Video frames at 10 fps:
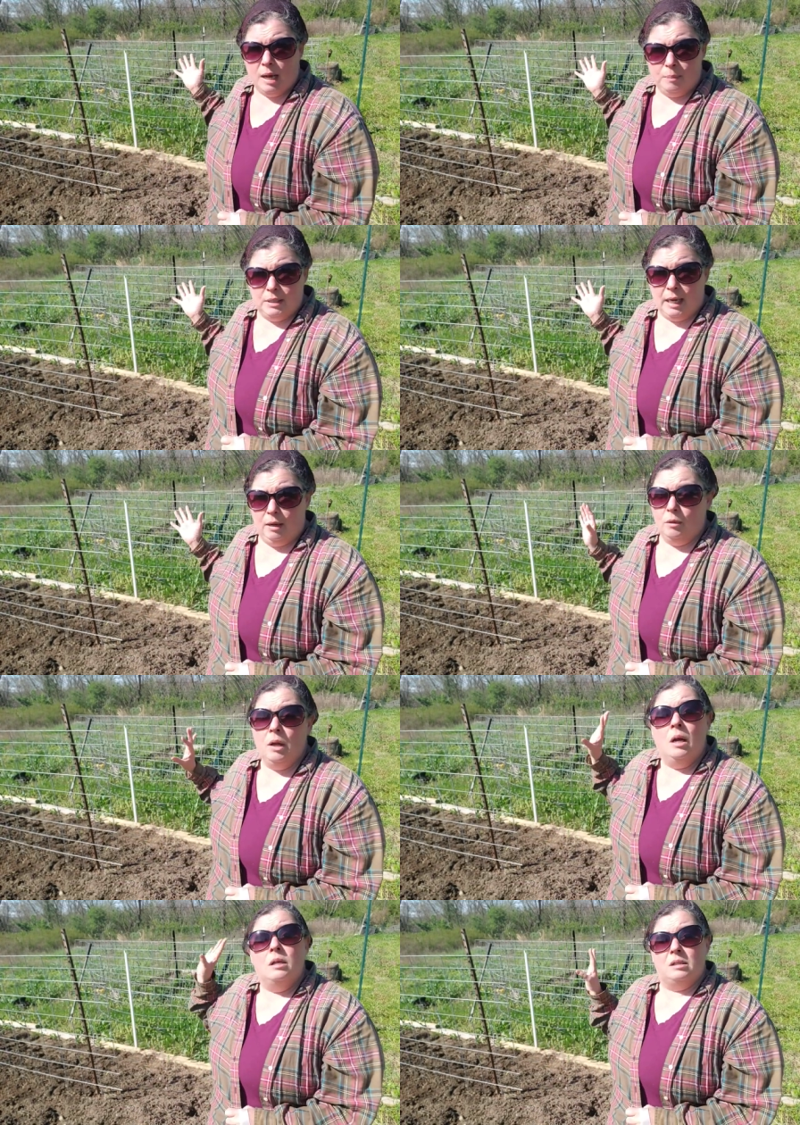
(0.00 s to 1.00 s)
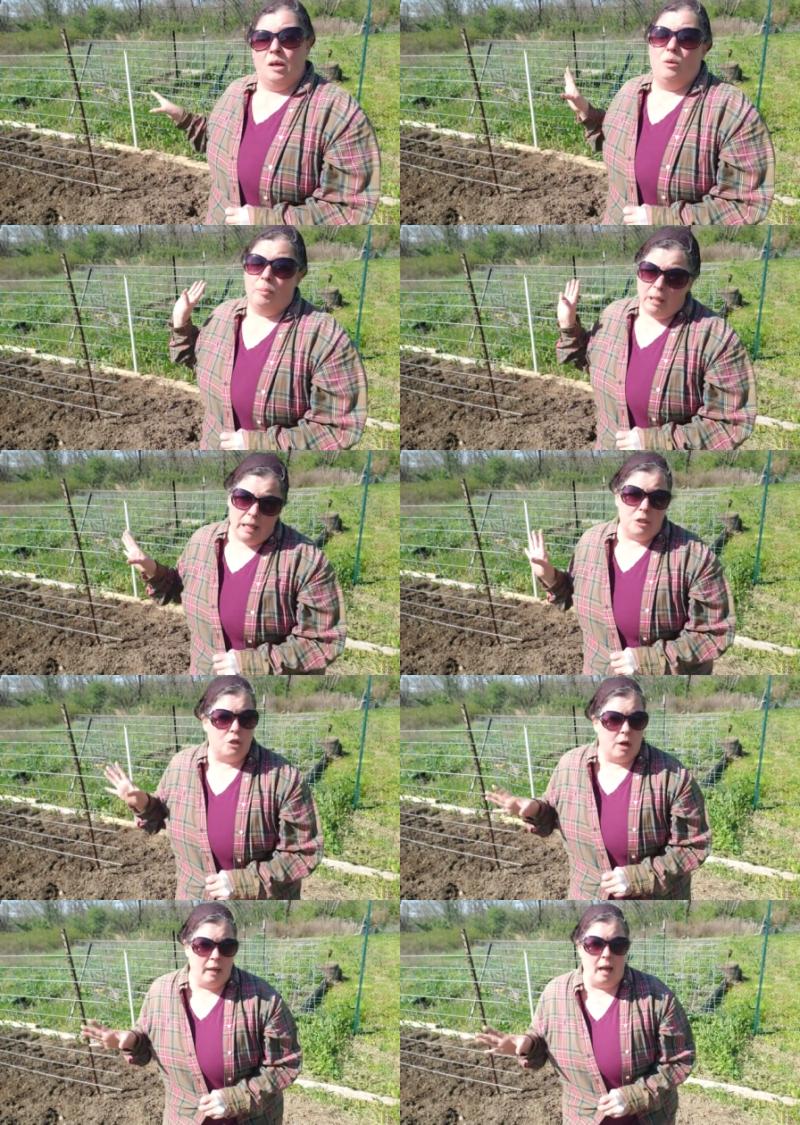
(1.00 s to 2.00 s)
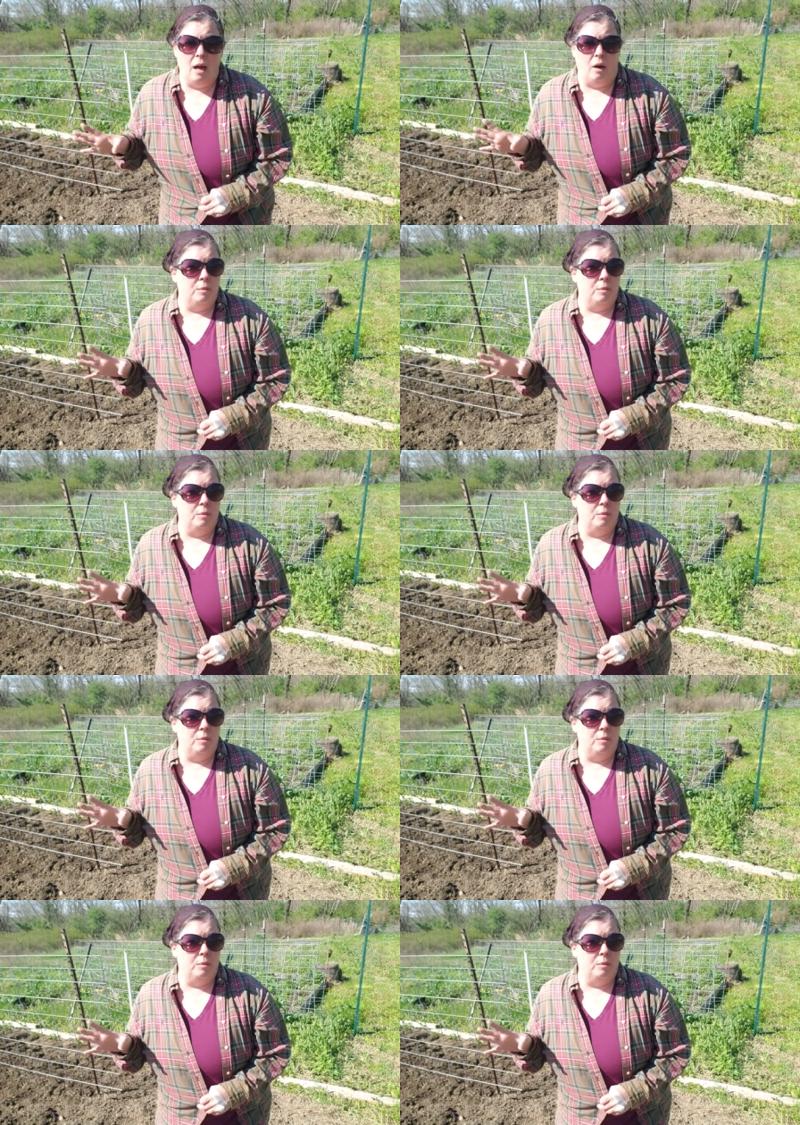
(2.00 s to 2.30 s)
up and down. So please try it out.